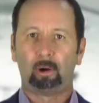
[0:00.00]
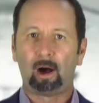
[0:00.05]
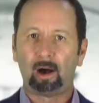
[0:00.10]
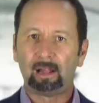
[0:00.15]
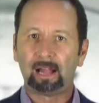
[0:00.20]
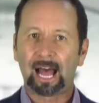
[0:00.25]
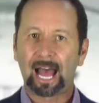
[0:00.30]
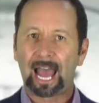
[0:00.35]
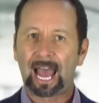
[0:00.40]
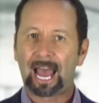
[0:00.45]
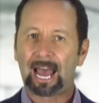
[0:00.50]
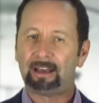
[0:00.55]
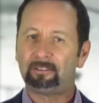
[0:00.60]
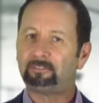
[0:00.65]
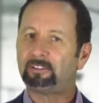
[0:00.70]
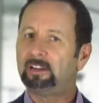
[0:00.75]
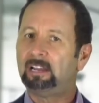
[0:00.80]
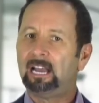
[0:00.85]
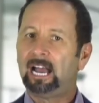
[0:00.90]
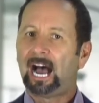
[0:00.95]
all have,
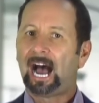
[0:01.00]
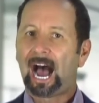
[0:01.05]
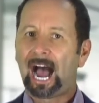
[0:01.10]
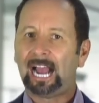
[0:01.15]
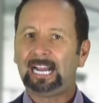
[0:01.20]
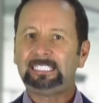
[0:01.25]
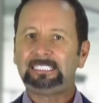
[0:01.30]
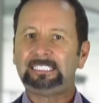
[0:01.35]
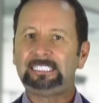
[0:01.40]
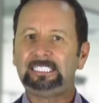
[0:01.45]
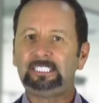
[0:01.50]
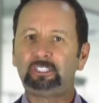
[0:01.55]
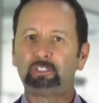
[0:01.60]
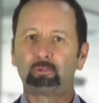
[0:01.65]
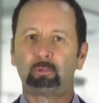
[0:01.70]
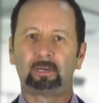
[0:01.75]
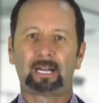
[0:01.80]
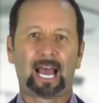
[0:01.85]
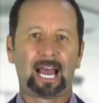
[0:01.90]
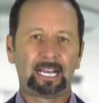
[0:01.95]
I teach
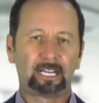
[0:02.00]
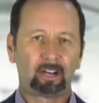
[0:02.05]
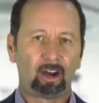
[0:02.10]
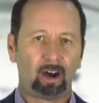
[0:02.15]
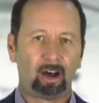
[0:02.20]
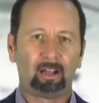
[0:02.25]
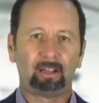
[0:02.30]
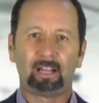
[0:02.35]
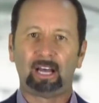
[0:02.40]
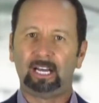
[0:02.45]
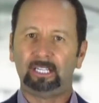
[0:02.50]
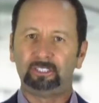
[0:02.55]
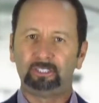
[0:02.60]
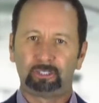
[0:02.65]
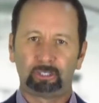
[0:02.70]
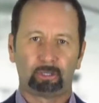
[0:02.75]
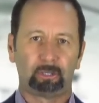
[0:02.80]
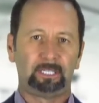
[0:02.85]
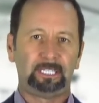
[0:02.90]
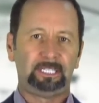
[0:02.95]
what I call a
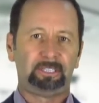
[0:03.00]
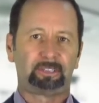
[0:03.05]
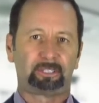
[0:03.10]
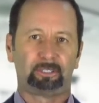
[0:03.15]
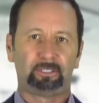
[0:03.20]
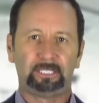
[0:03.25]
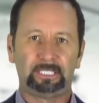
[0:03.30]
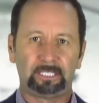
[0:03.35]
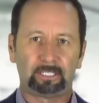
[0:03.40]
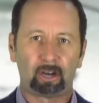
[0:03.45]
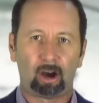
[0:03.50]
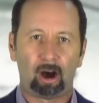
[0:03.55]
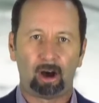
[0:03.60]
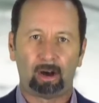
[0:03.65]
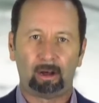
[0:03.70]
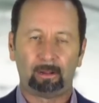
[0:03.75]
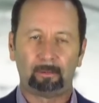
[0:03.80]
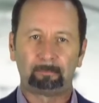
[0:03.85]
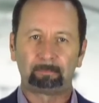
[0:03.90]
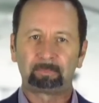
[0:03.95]
Dirty 30
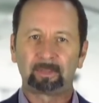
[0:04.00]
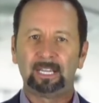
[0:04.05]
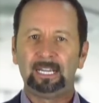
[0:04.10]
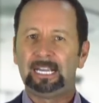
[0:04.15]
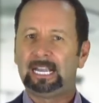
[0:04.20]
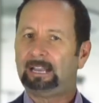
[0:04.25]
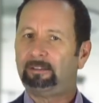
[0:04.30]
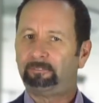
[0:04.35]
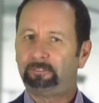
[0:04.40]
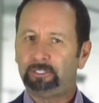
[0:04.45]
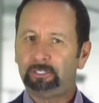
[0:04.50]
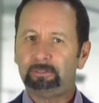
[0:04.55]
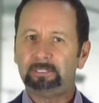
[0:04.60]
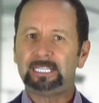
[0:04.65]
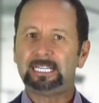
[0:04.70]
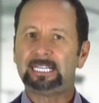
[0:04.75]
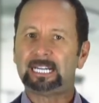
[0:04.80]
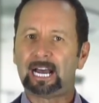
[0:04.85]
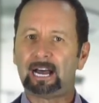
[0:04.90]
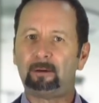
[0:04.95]
call. If you
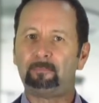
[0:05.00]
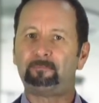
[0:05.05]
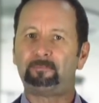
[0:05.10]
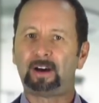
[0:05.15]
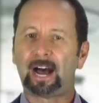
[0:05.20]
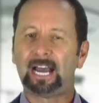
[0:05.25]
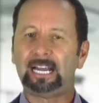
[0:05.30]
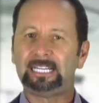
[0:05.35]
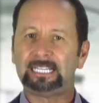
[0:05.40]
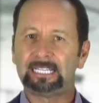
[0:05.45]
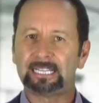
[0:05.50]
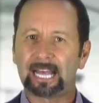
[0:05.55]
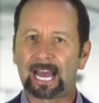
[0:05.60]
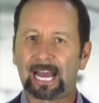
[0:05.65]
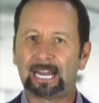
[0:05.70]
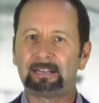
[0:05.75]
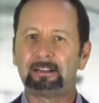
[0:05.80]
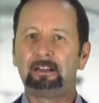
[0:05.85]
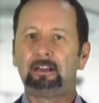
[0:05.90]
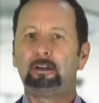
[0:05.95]
need help finding
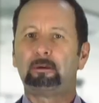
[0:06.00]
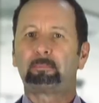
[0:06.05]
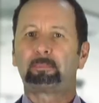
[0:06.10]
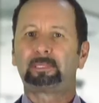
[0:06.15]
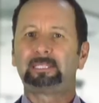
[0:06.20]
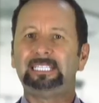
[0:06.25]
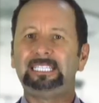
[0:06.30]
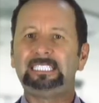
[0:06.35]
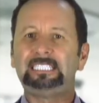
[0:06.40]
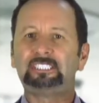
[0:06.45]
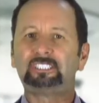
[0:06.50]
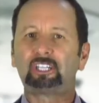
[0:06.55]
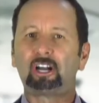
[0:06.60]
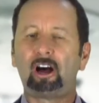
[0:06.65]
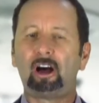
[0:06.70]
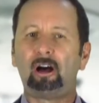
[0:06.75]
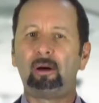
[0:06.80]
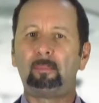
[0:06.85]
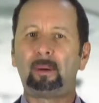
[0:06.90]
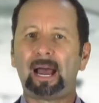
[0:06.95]
that, please
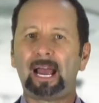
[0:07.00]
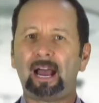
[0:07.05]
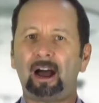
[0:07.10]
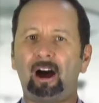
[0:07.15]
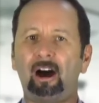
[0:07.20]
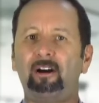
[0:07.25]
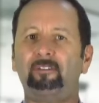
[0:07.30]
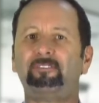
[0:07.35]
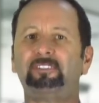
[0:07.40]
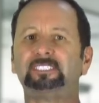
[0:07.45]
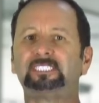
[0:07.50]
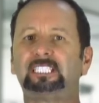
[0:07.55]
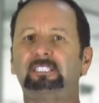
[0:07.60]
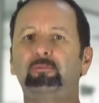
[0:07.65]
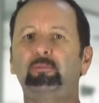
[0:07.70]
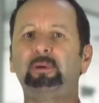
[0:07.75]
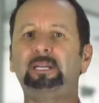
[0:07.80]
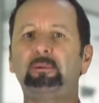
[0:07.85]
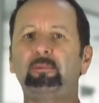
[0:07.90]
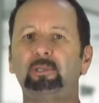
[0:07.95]
call my office
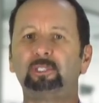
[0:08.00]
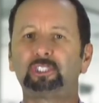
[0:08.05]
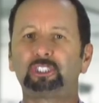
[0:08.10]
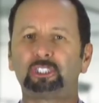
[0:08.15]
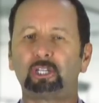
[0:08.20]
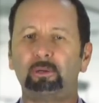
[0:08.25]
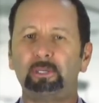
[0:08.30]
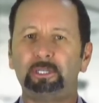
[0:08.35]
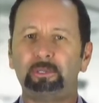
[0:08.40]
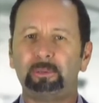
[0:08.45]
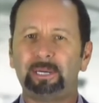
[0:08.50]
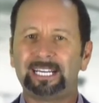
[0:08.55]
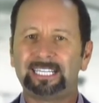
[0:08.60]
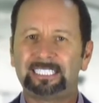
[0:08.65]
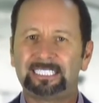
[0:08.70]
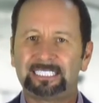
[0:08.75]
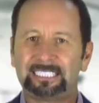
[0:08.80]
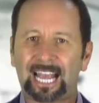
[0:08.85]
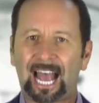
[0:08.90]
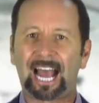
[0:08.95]
and we will show you
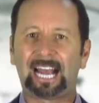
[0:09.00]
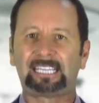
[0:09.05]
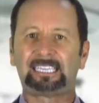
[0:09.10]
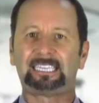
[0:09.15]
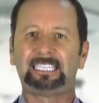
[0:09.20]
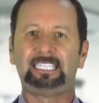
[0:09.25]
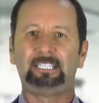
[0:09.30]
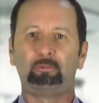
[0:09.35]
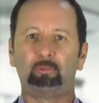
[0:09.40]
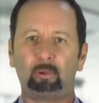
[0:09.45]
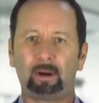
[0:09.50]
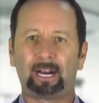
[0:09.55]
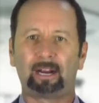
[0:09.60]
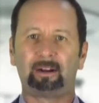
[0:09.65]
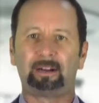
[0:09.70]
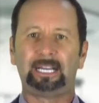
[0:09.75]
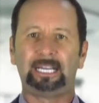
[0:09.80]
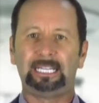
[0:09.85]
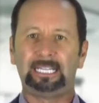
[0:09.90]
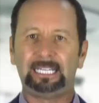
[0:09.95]
exactly
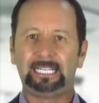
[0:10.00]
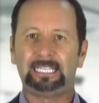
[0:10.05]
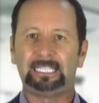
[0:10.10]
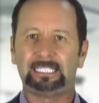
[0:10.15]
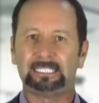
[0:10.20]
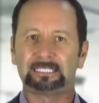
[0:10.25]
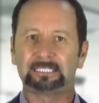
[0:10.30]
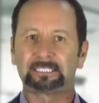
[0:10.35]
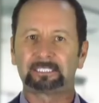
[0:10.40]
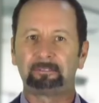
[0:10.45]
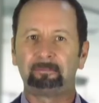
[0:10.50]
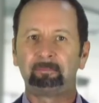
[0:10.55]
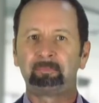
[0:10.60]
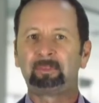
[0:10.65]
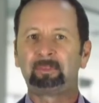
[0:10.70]
where it is.